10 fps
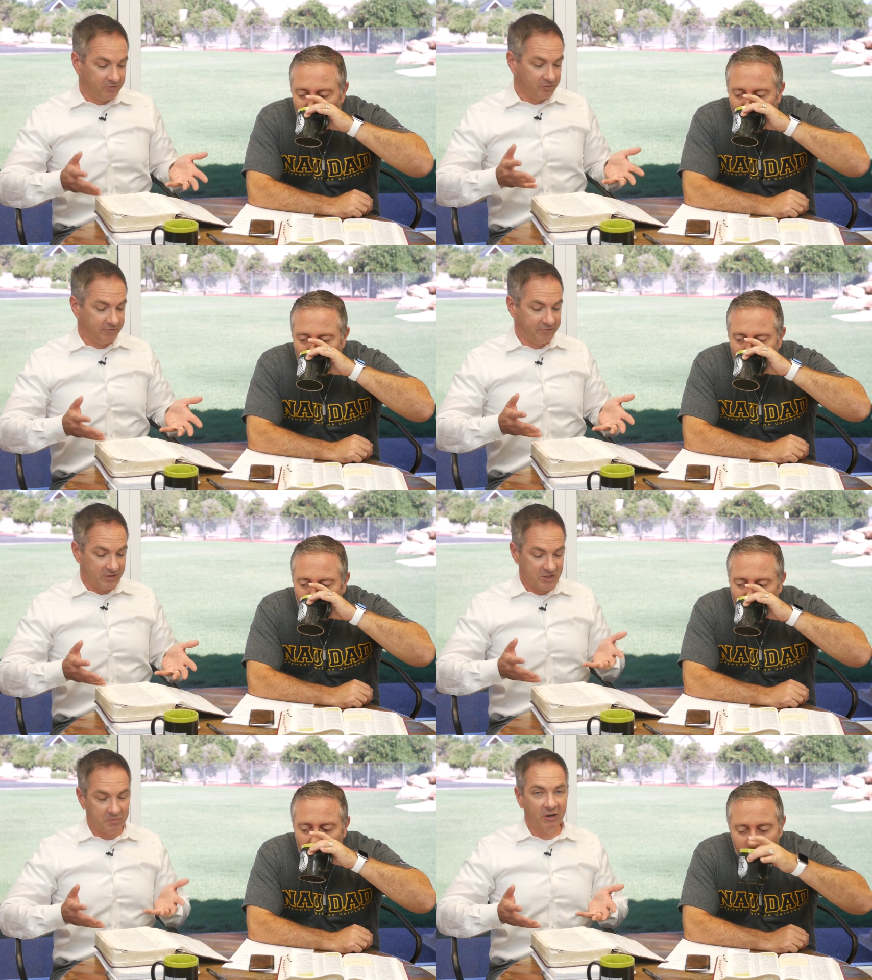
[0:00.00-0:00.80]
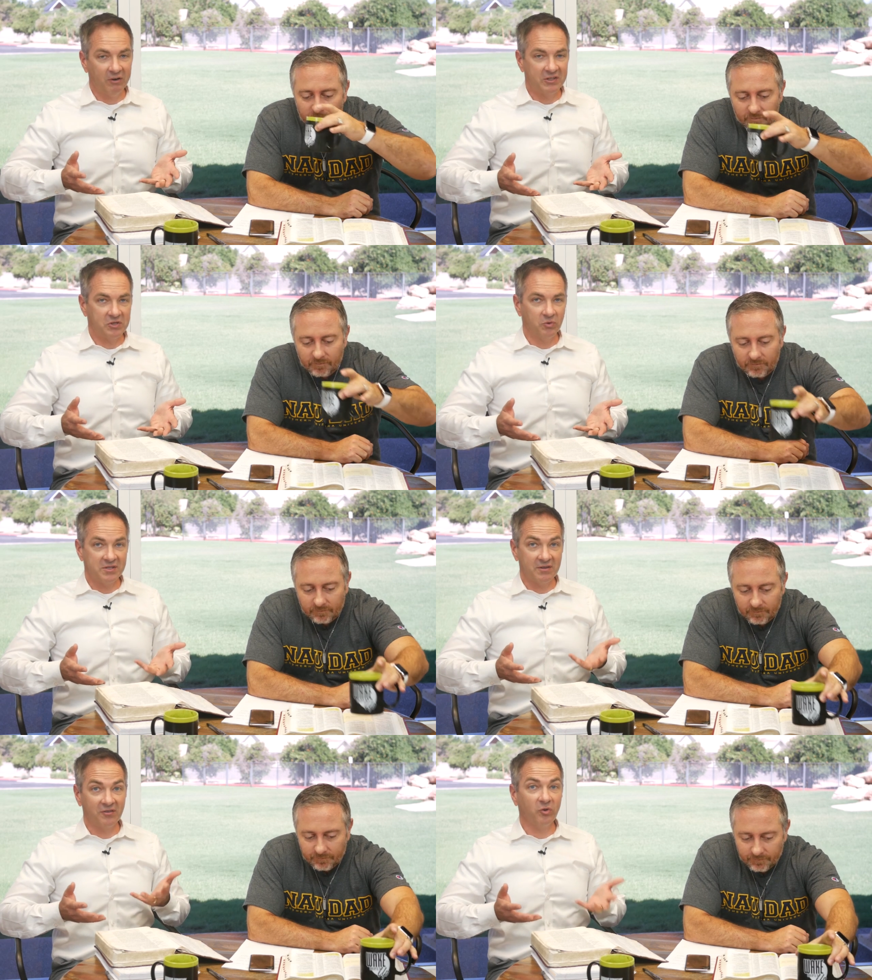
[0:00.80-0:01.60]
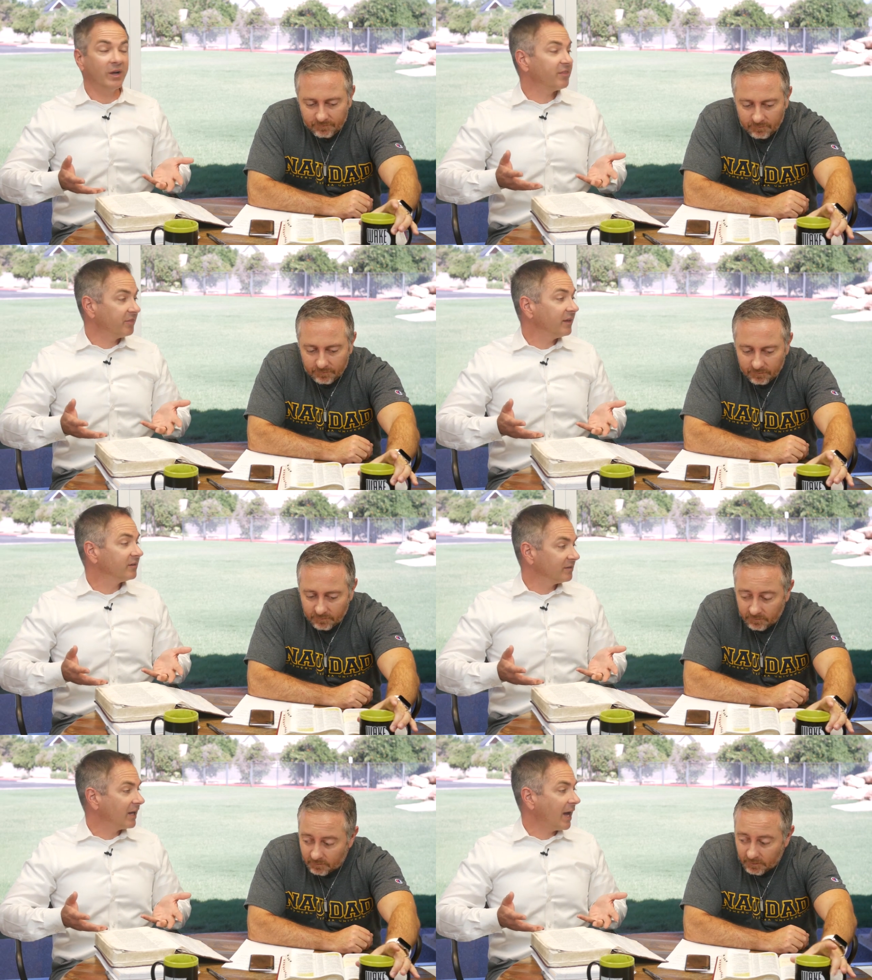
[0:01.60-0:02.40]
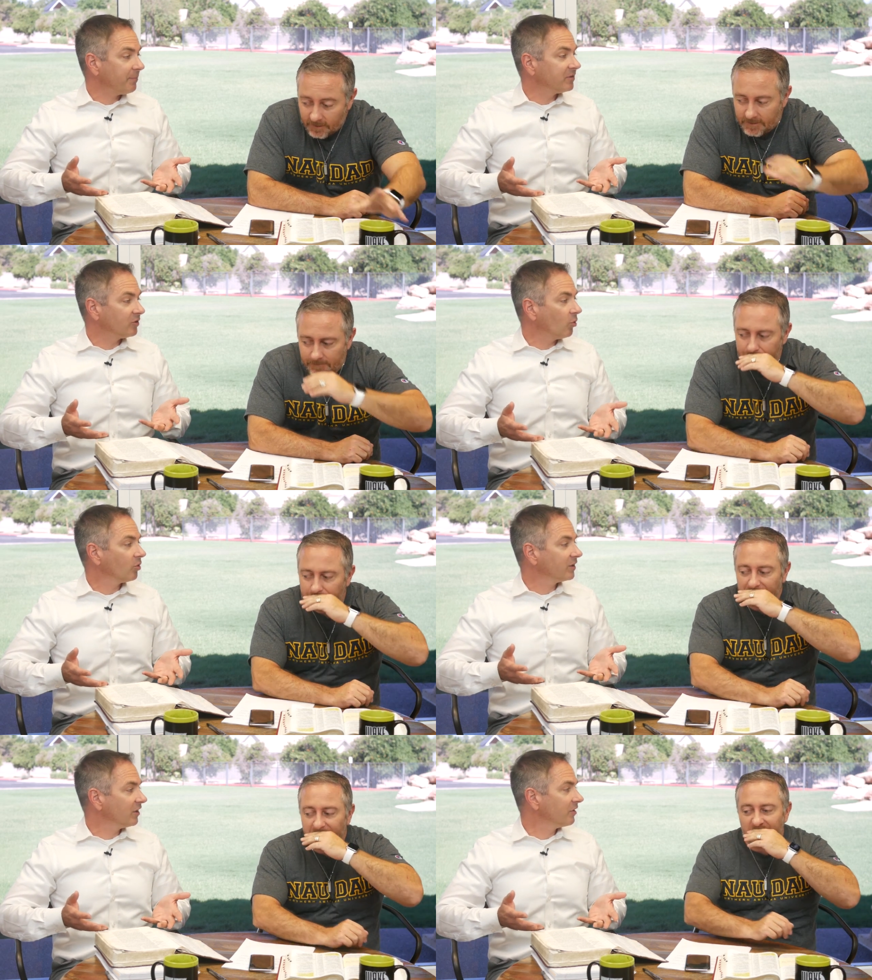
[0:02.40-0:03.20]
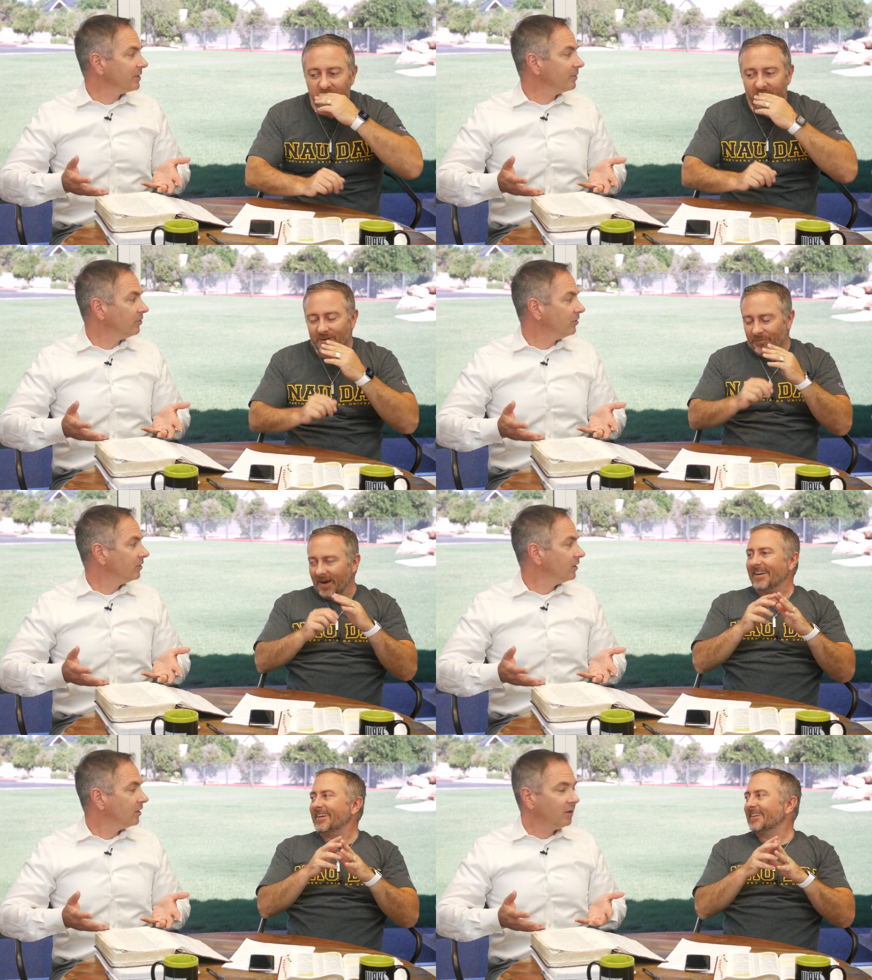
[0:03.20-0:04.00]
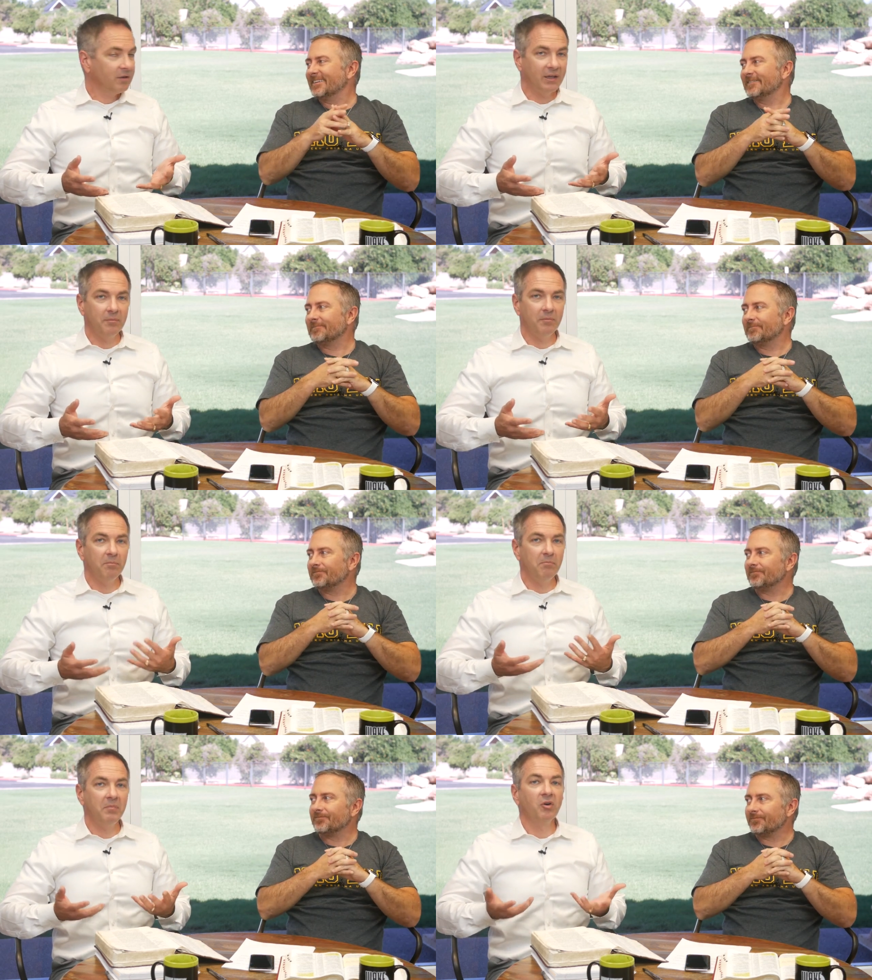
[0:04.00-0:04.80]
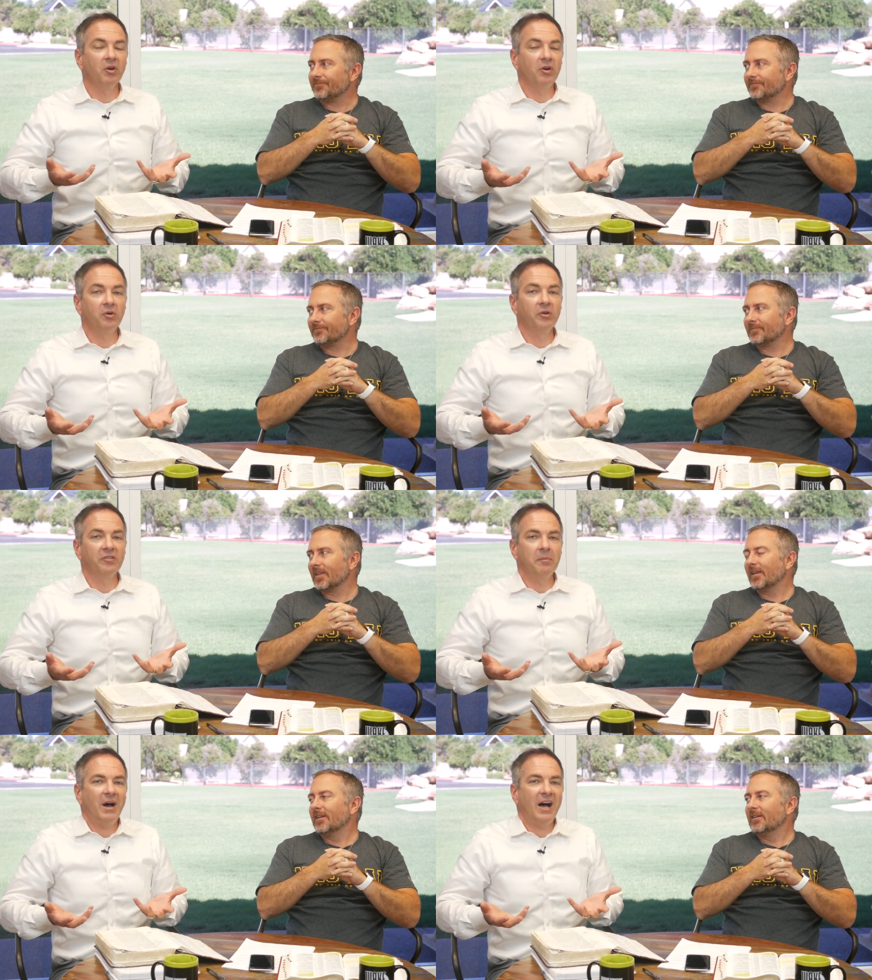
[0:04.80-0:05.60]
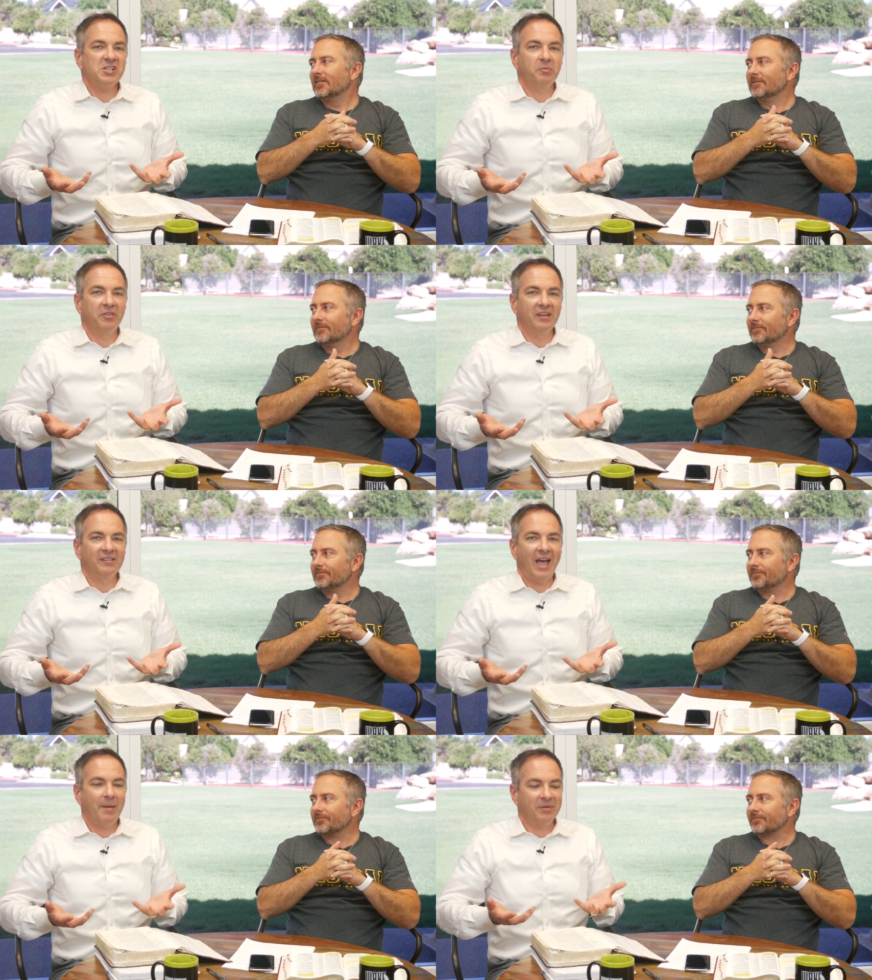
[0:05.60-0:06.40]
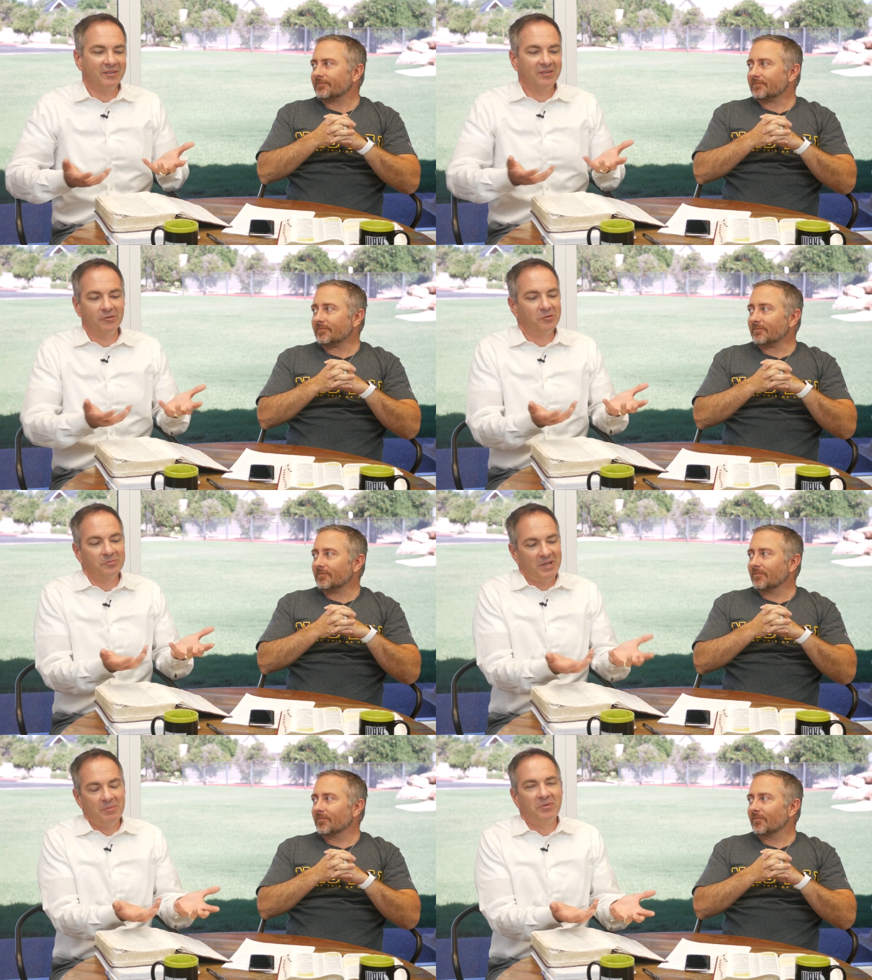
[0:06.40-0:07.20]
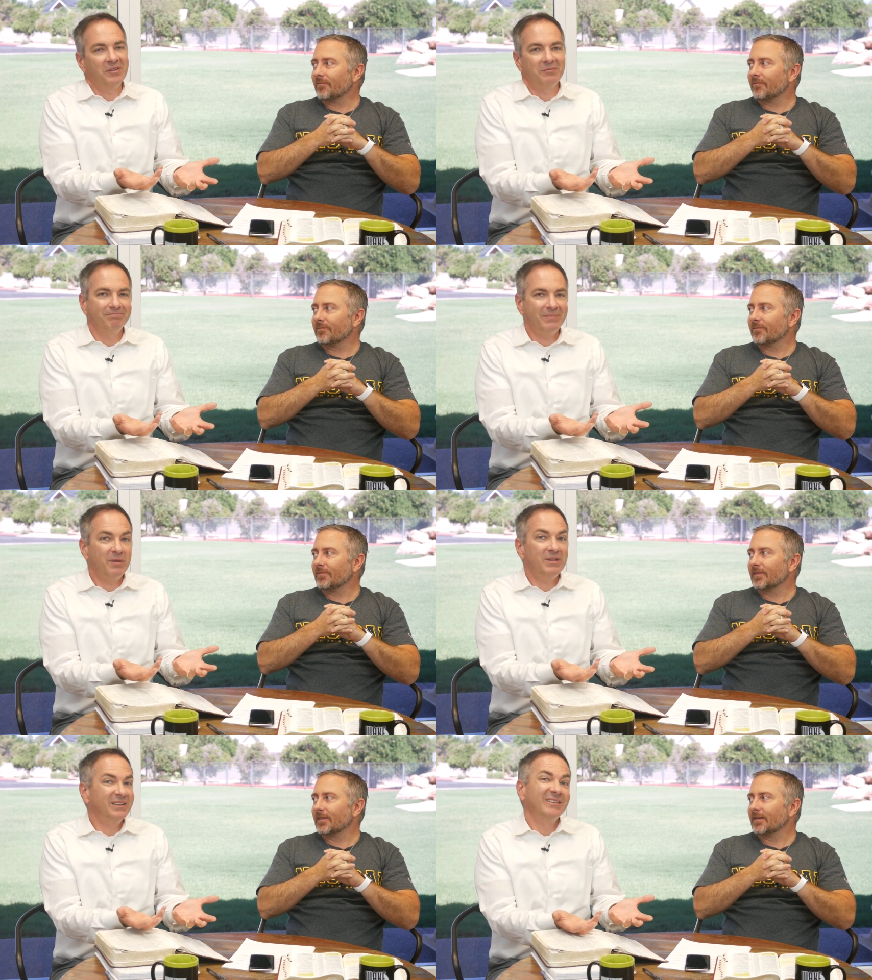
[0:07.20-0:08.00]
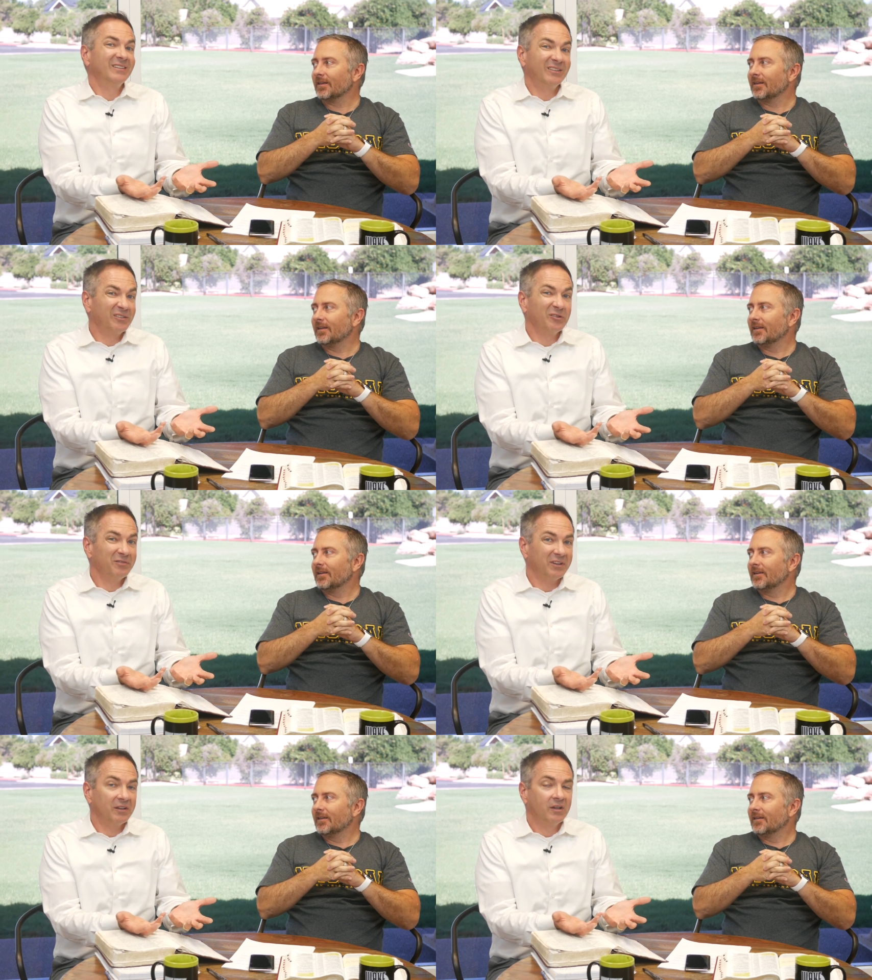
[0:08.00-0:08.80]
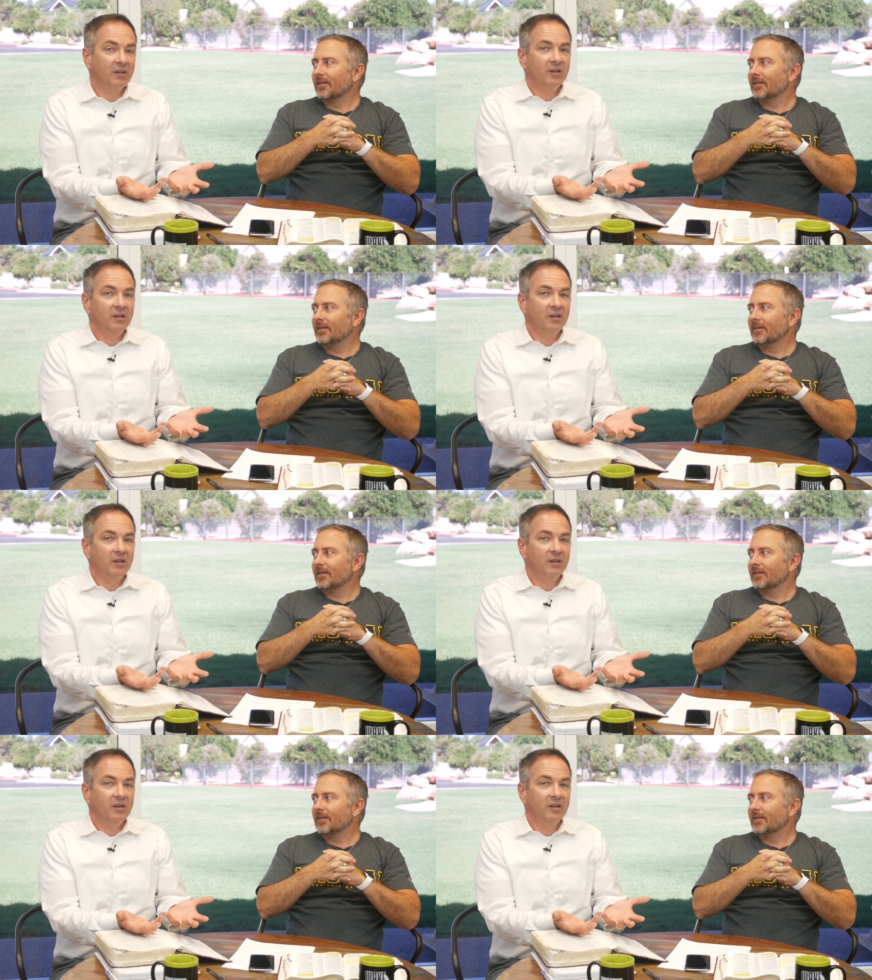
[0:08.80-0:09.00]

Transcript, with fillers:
Speaker 1: full of inspiring stories of great things that happen to ordinary people. Right. That miracles, impossible things happen to people that maybe didn't deserve it.